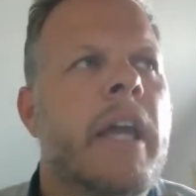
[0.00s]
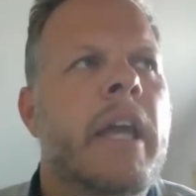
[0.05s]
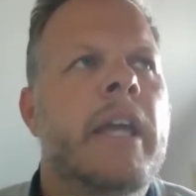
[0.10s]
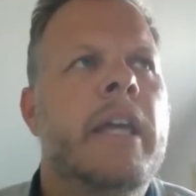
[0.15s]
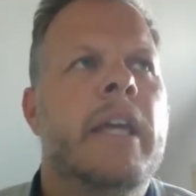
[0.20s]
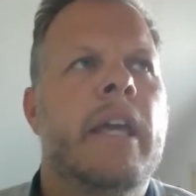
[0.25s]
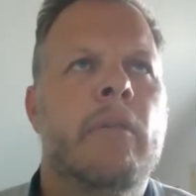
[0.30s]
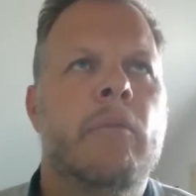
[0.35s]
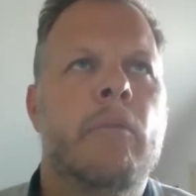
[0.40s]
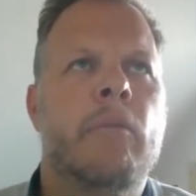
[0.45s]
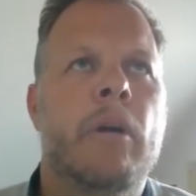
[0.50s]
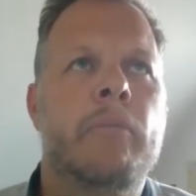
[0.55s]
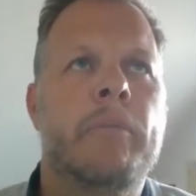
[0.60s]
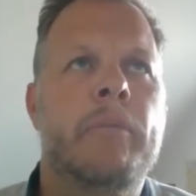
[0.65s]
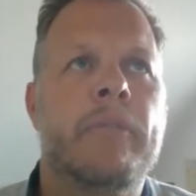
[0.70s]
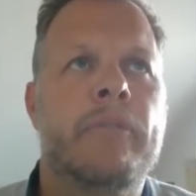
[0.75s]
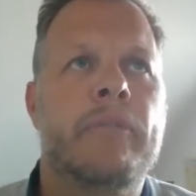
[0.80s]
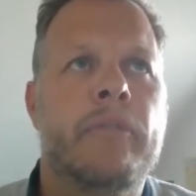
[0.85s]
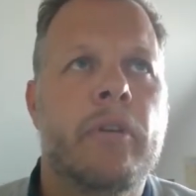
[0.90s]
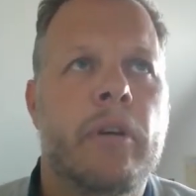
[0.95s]
Yeah, what we
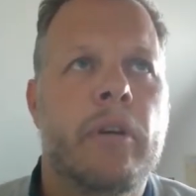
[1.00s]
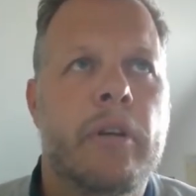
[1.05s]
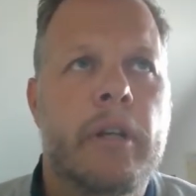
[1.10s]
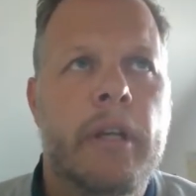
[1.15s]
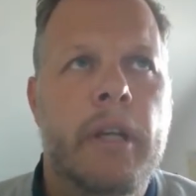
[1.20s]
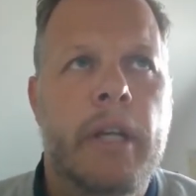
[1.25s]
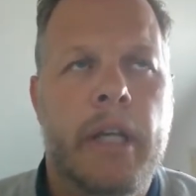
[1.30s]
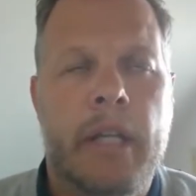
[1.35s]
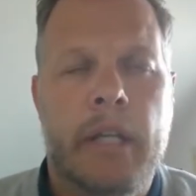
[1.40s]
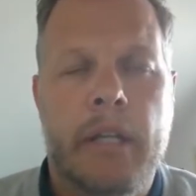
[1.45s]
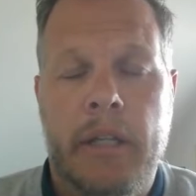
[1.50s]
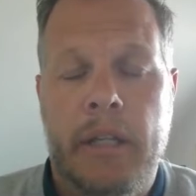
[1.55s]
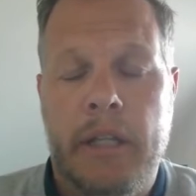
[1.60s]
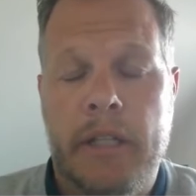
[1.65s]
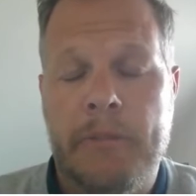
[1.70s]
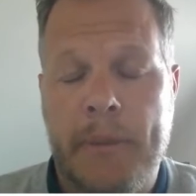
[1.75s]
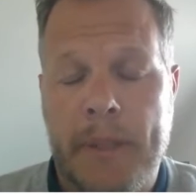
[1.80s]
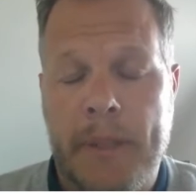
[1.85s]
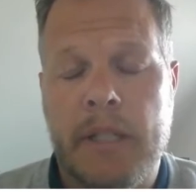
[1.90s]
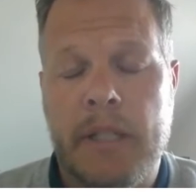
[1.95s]
have done in,
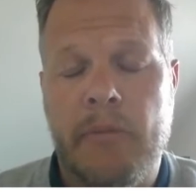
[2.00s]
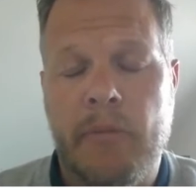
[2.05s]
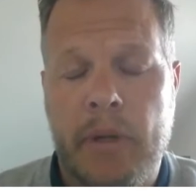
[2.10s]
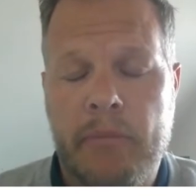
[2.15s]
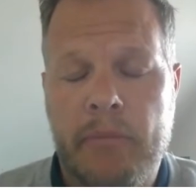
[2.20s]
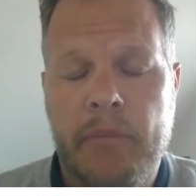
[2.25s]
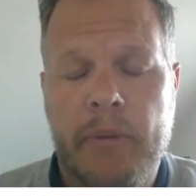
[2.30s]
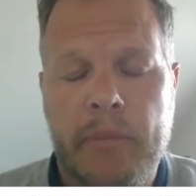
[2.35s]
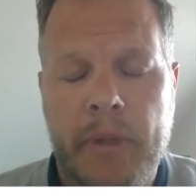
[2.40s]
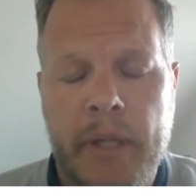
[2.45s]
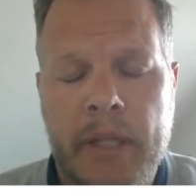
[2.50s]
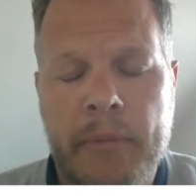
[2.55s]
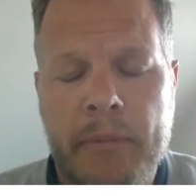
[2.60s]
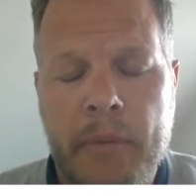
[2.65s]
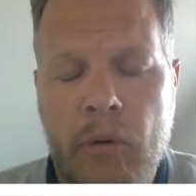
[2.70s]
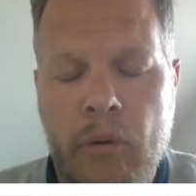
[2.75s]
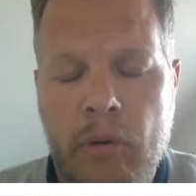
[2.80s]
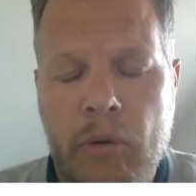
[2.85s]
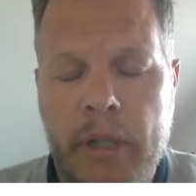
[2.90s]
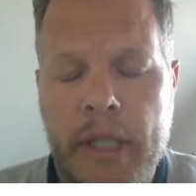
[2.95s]
especially when we in the
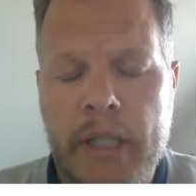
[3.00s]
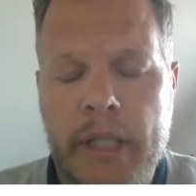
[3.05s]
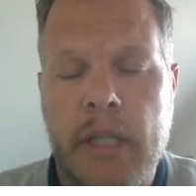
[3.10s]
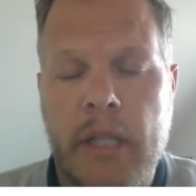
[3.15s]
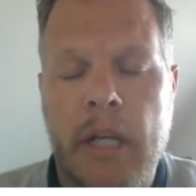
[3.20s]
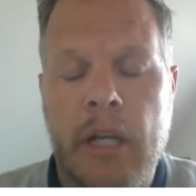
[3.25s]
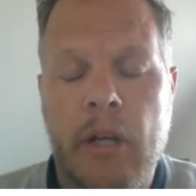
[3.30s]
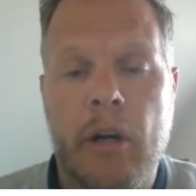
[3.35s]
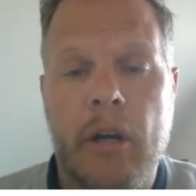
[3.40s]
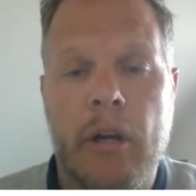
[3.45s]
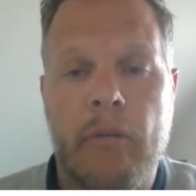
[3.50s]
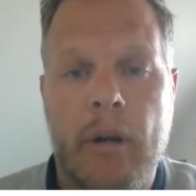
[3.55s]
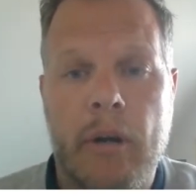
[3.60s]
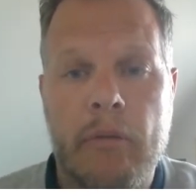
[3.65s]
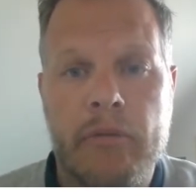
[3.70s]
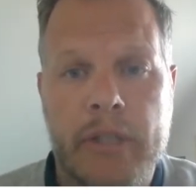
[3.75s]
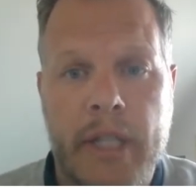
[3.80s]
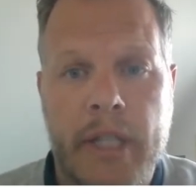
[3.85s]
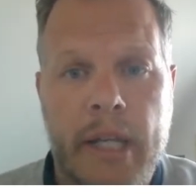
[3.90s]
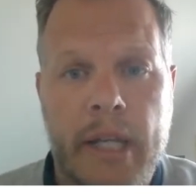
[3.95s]
mold, is a lot around
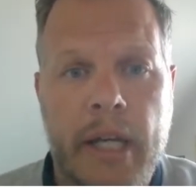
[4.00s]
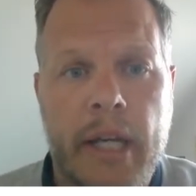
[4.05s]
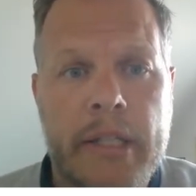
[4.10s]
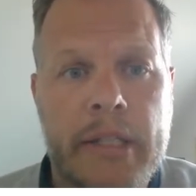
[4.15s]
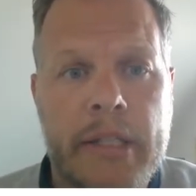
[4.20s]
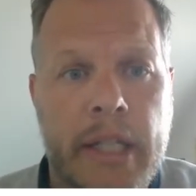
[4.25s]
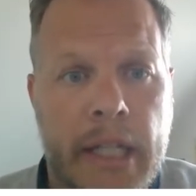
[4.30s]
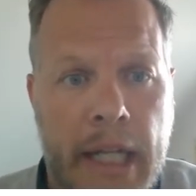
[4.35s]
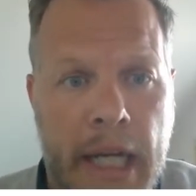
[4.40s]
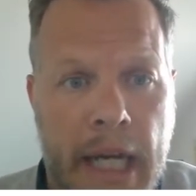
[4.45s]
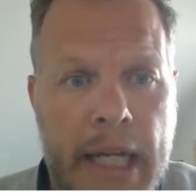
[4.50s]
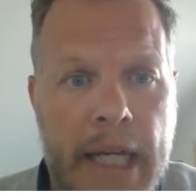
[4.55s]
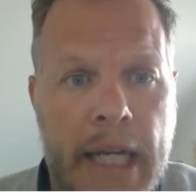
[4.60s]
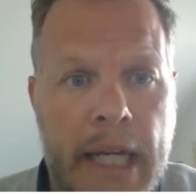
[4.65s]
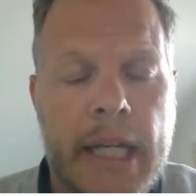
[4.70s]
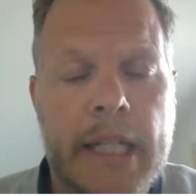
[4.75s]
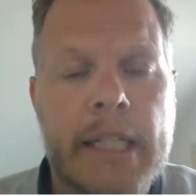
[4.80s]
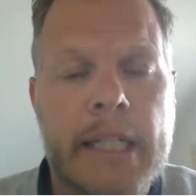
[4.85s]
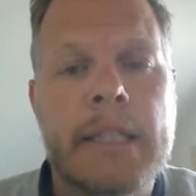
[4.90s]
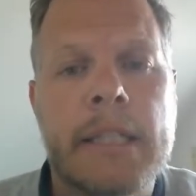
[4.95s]
standards and
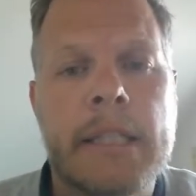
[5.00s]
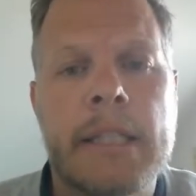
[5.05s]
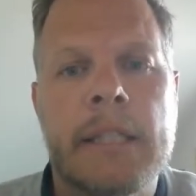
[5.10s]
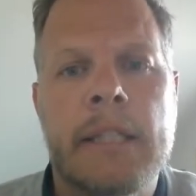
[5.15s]
guidelines.